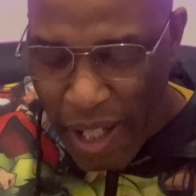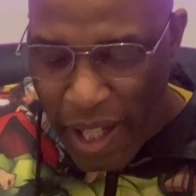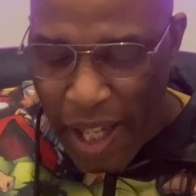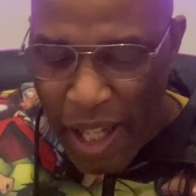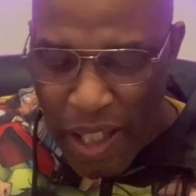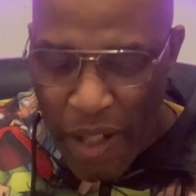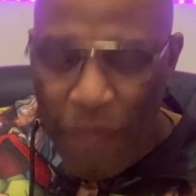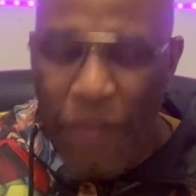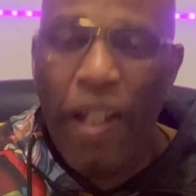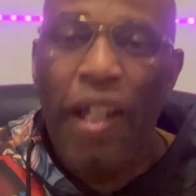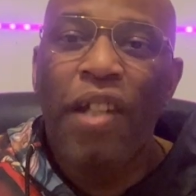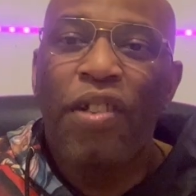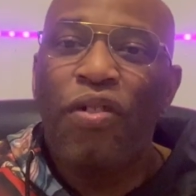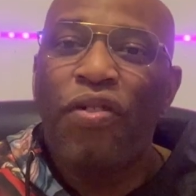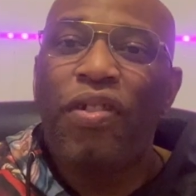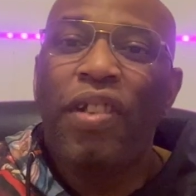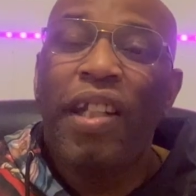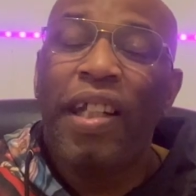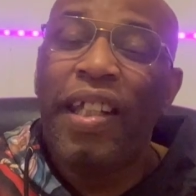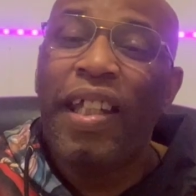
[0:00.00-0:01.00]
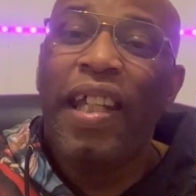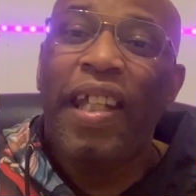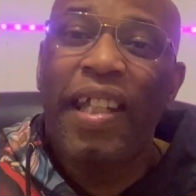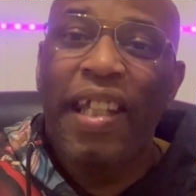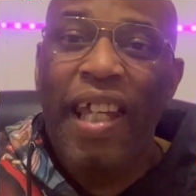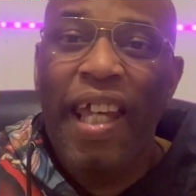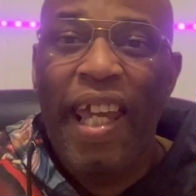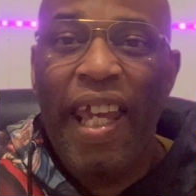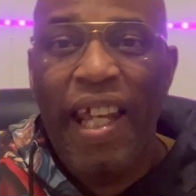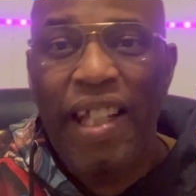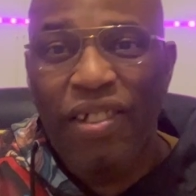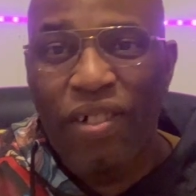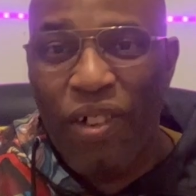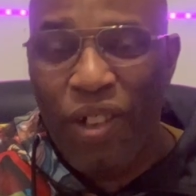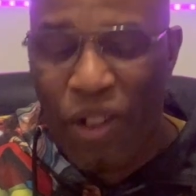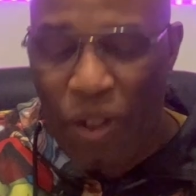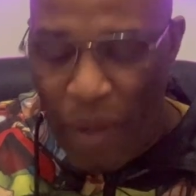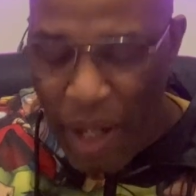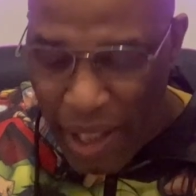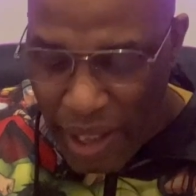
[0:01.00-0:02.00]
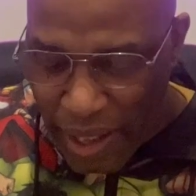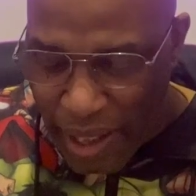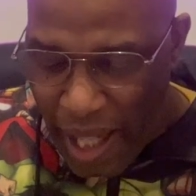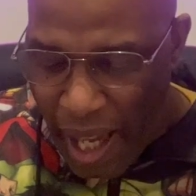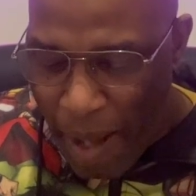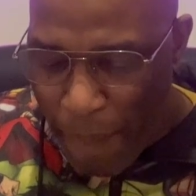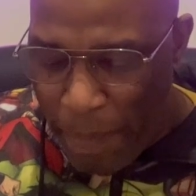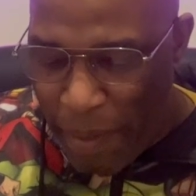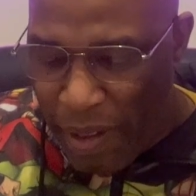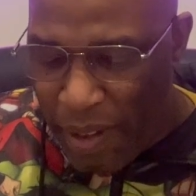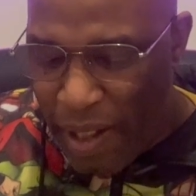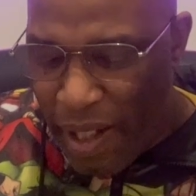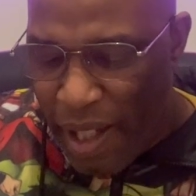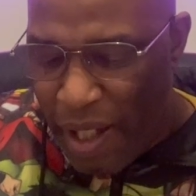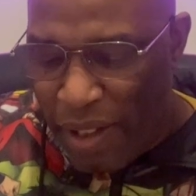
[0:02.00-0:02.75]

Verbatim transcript: And if you're interested in getting your hands on a graded copy,